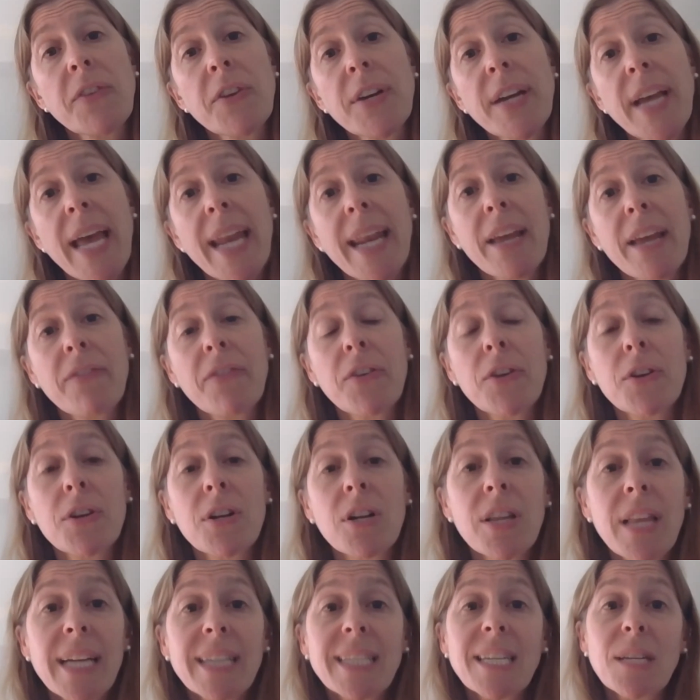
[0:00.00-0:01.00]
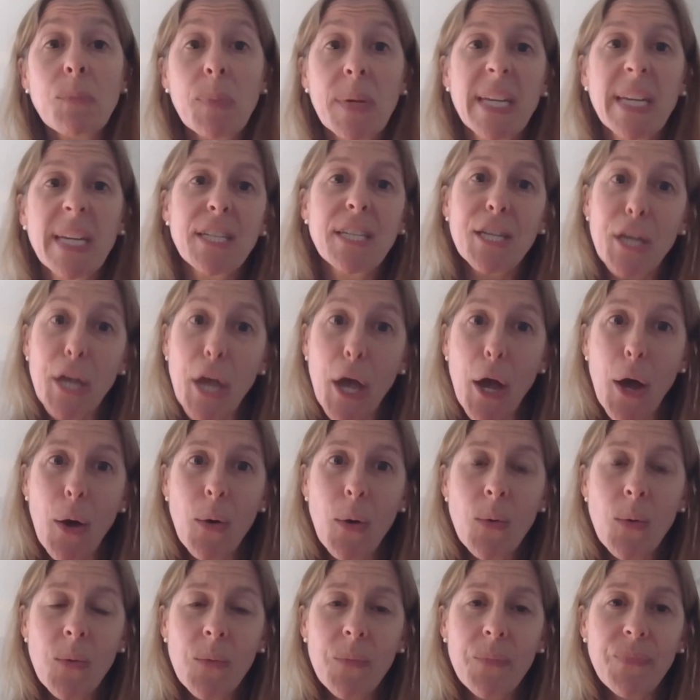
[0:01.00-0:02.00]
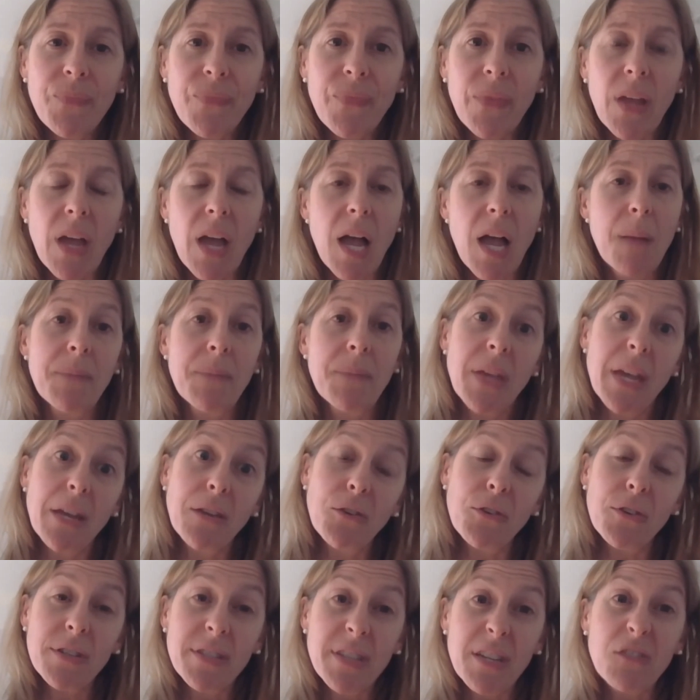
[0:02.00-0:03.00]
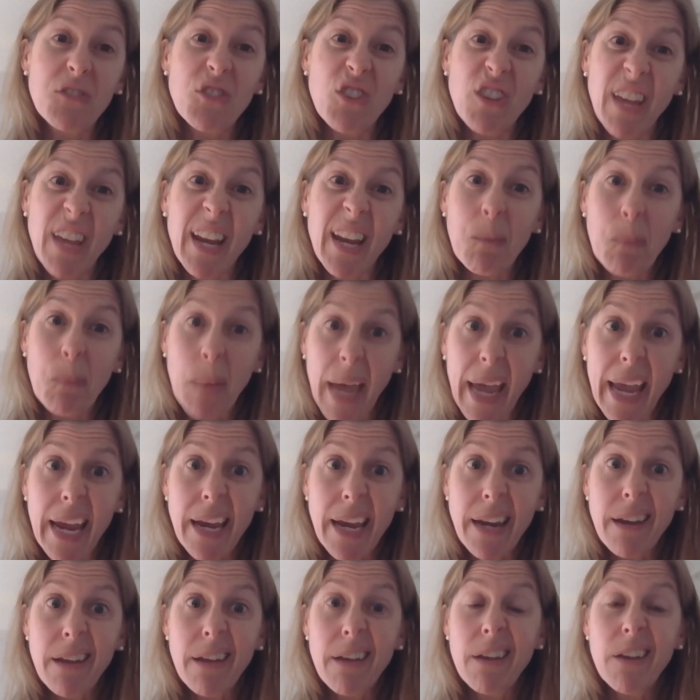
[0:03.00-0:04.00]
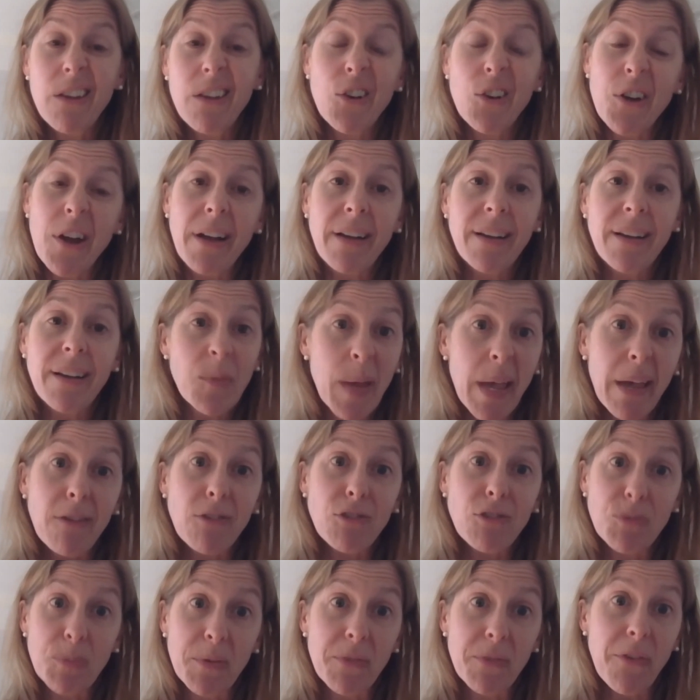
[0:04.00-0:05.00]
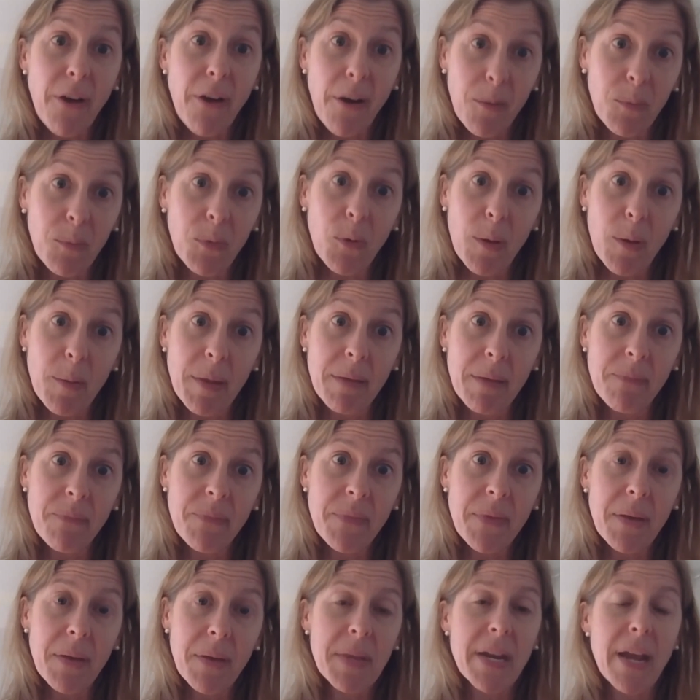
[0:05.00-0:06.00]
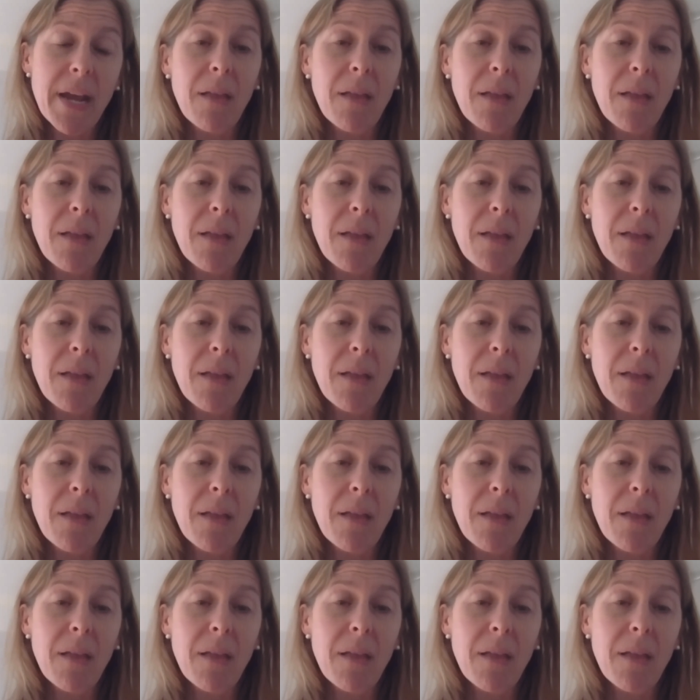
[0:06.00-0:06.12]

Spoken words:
you're collecting PTO and you're essentially getting paid, you're not going to be eligible for unemployment. I mean,